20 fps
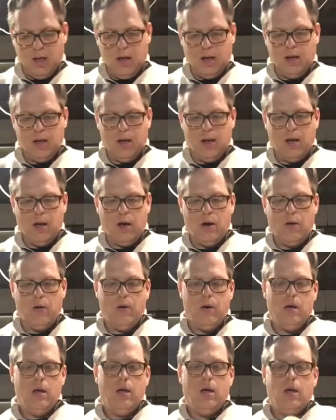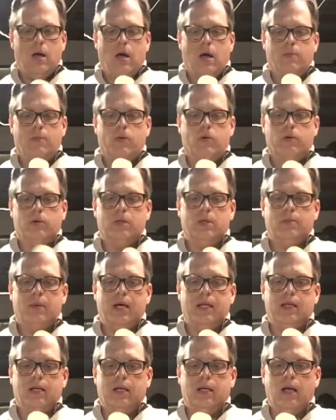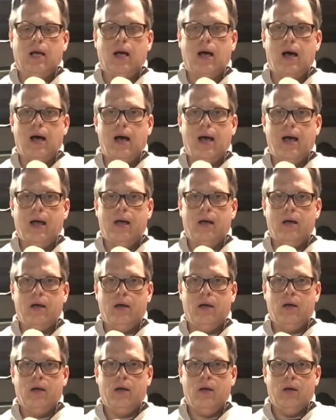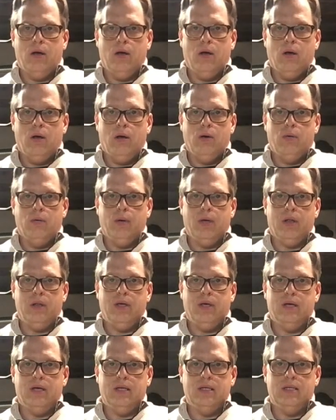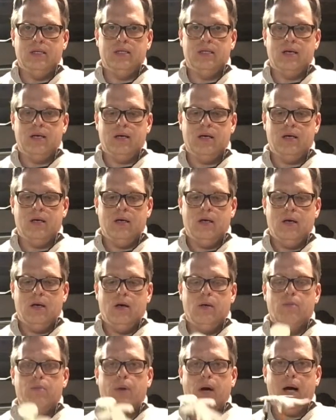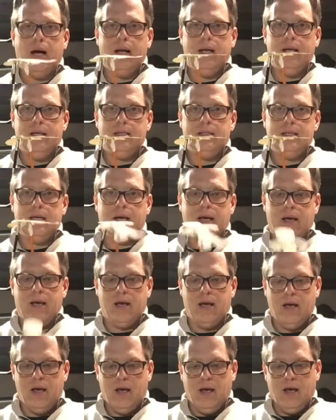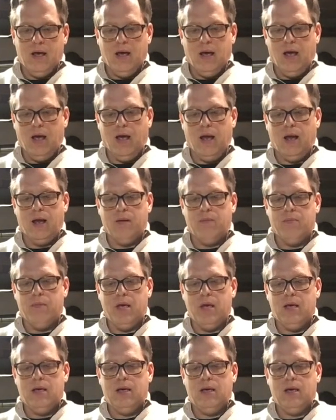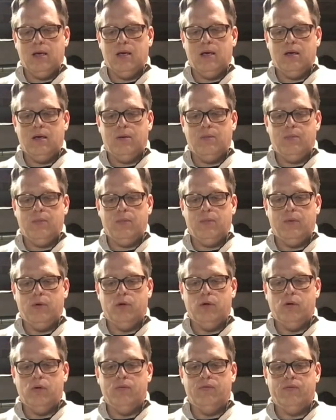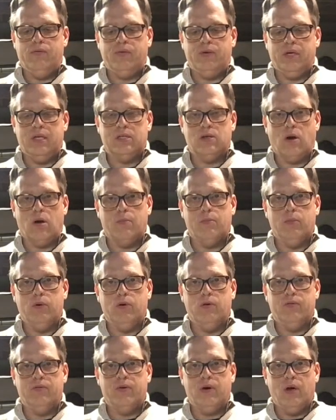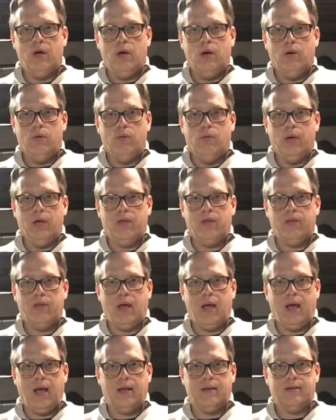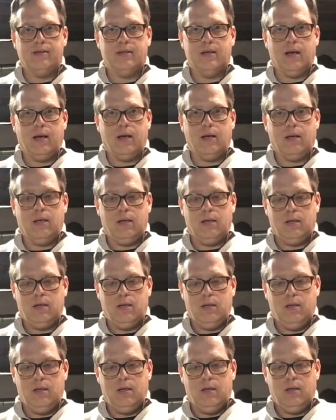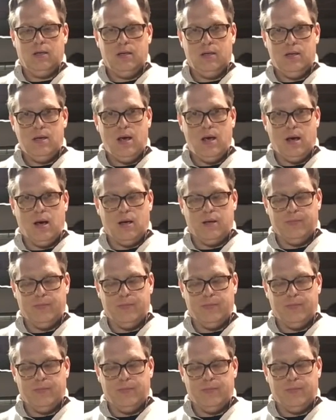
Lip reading: And now I'm holding my little guy with his body stick, and I'm making him move, his arm move, with the hand stick. Yeah.